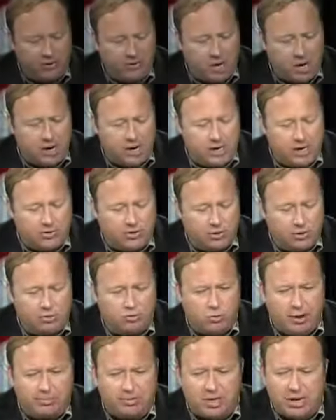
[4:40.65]
for joining us. The
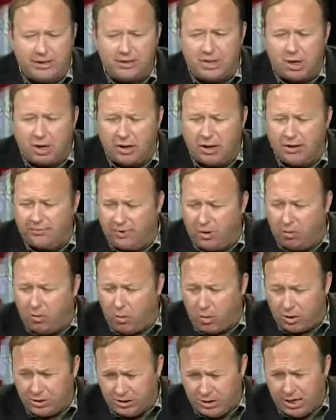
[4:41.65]
news websites are
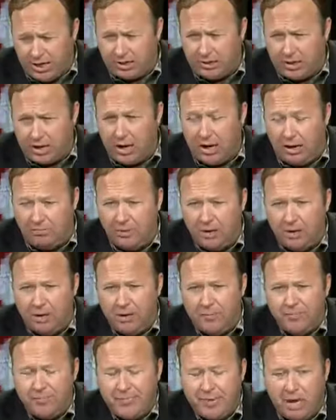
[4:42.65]
Infowars.com.
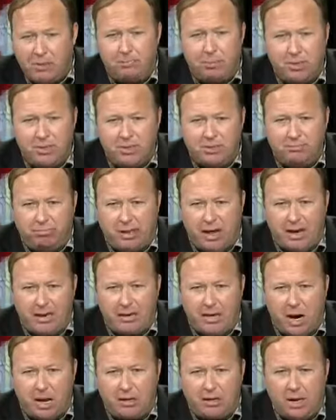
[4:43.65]
and
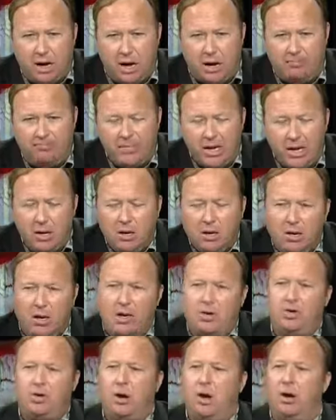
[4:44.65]
prisonplanet.com. You
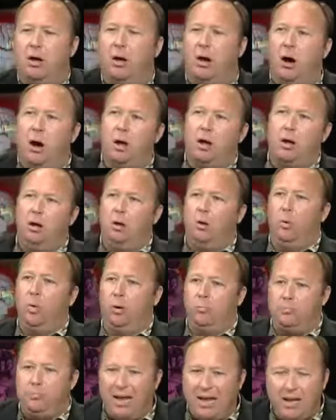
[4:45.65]
know, I saw an article
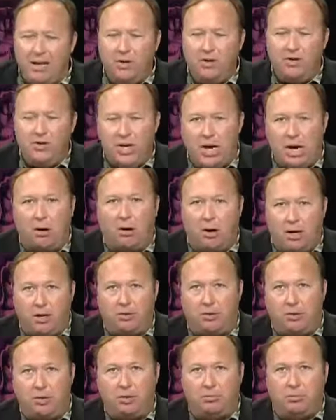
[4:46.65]
where Ben and
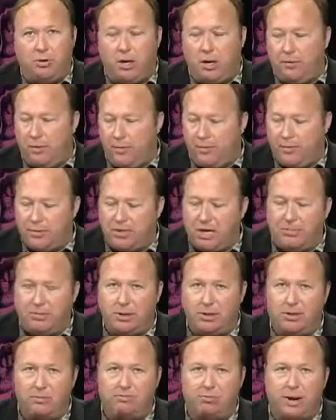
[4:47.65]
Jerry's on the
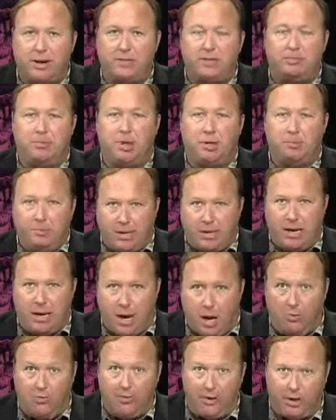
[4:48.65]
subject of breast milk being
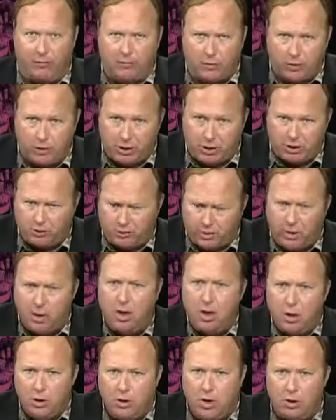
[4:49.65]
healthier for children.
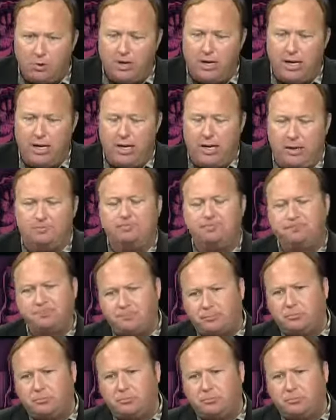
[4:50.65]
No kidding.